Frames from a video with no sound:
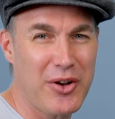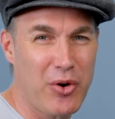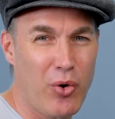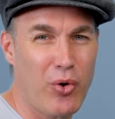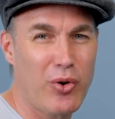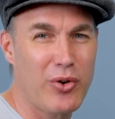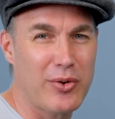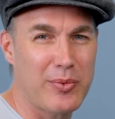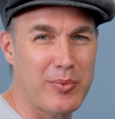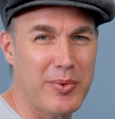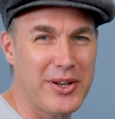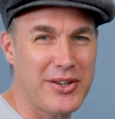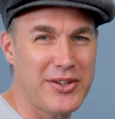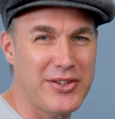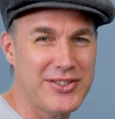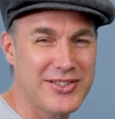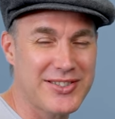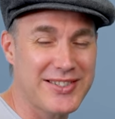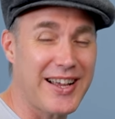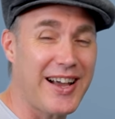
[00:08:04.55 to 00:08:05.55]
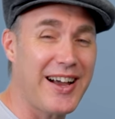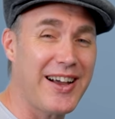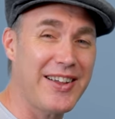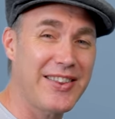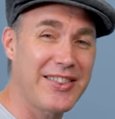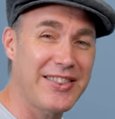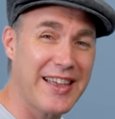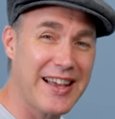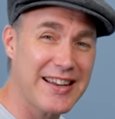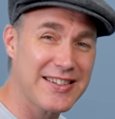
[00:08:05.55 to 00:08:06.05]
awkward when you start,
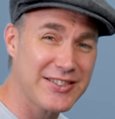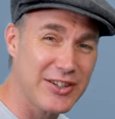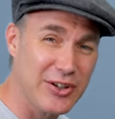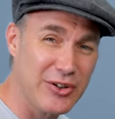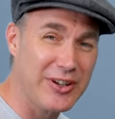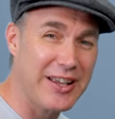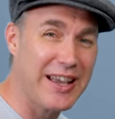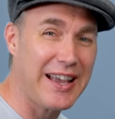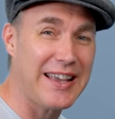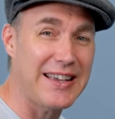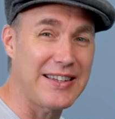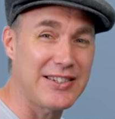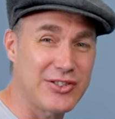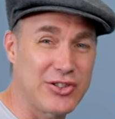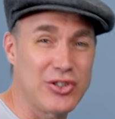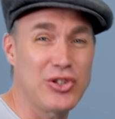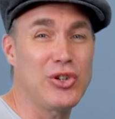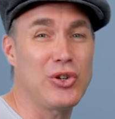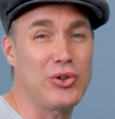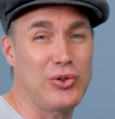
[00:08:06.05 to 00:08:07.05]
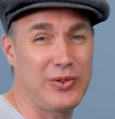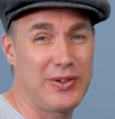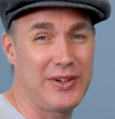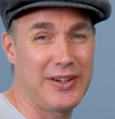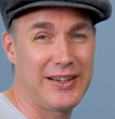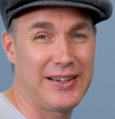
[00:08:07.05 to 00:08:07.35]
and that's okay. It's new.